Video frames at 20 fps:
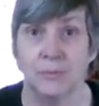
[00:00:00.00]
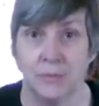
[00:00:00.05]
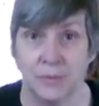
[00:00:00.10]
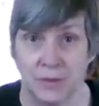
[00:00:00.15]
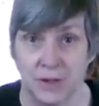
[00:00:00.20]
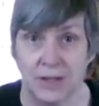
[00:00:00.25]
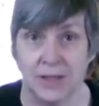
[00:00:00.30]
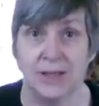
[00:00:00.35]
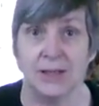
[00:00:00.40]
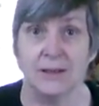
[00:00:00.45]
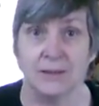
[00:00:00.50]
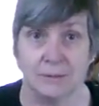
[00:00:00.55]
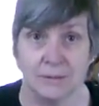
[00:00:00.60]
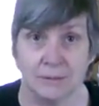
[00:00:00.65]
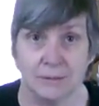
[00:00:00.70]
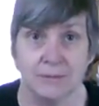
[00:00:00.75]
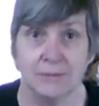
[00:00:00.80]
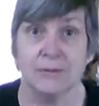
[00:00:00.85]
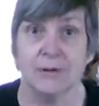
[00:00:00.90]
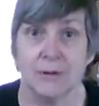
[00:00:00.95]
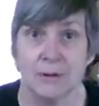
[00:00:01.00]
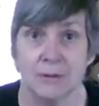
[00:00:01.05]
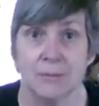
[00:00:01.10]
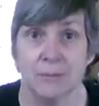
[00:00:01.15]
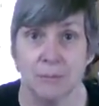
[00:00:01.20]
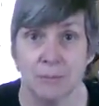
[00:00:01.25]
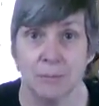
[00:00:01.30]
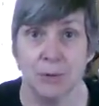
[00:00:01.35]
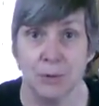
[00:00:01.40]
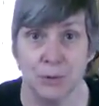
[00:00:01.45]
the
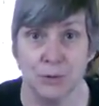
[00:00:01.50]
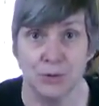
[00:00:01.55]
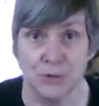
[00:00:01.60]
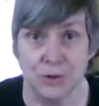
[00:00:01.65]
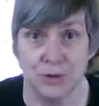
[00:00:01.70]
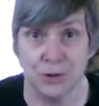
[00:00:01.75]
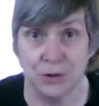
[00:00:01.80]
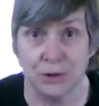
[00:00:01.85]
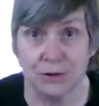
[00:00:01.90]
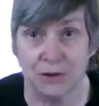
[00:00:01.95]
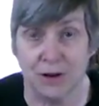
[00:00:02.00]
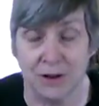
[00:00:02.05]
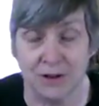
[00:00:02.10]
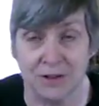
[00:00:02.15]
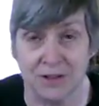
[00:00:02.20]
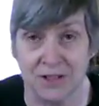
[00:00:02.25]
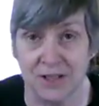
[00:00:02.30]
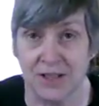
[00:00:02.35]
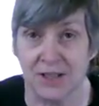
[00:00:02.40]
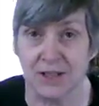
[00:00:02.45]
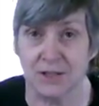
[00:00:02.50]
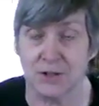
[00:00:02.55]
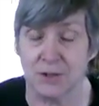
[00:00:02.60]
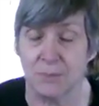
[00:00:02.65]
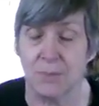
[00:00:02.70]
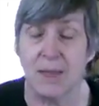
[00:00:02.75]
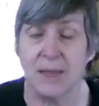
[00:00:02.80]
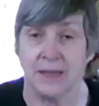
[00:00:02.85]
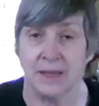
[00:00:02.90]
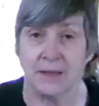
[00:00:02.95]
moves that you're asking it to
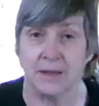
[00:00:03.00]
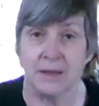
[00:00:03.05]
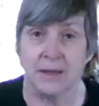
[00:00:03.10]
make.